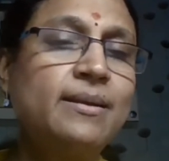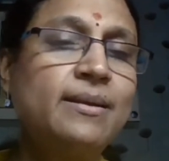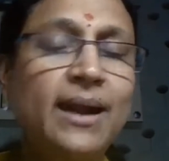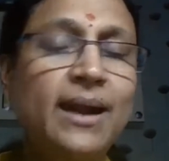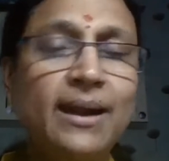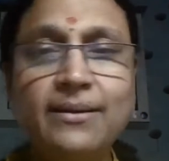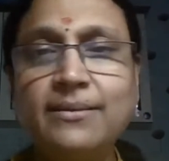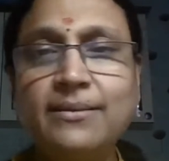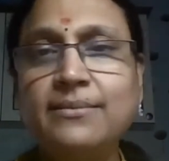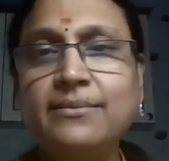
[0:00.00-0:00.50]

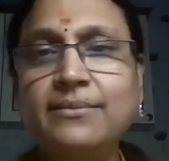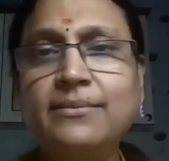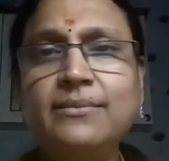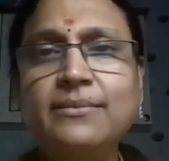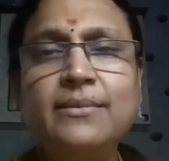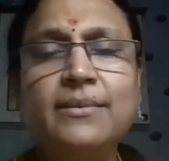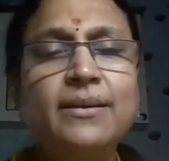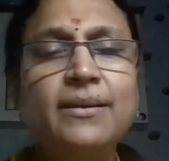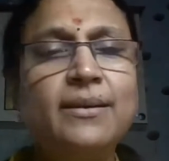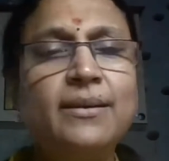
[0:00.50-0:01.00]
Gartner,
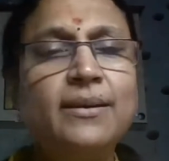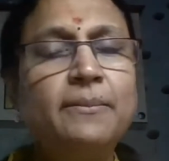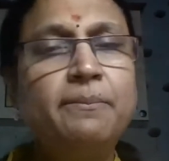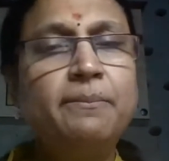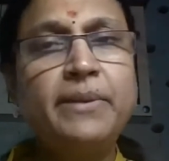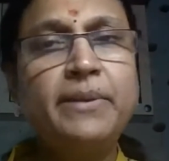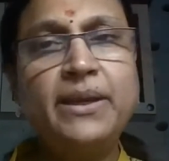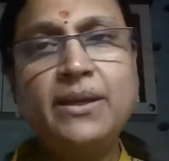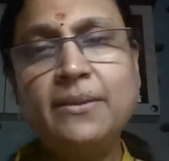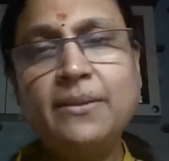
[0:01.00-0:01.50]

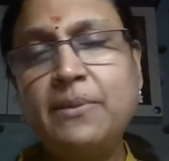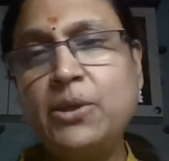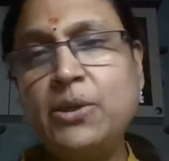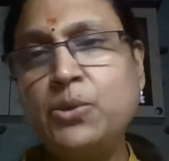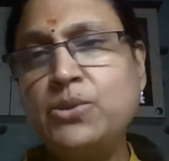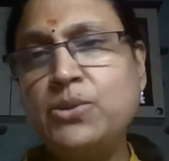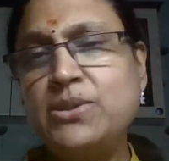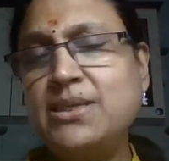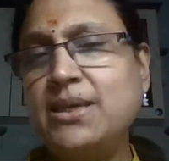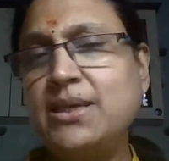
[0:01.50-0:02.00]

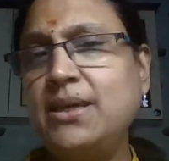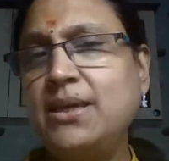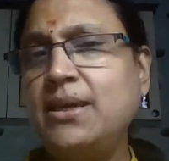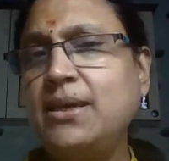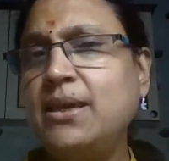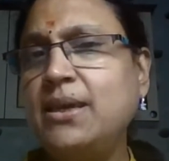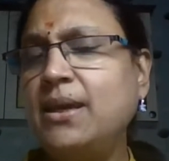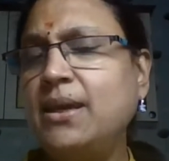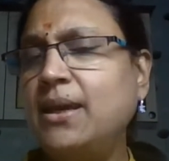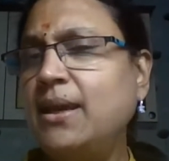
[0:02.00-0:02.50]

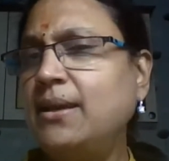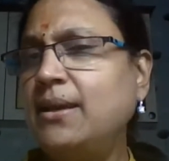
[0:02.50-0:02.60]
PwC.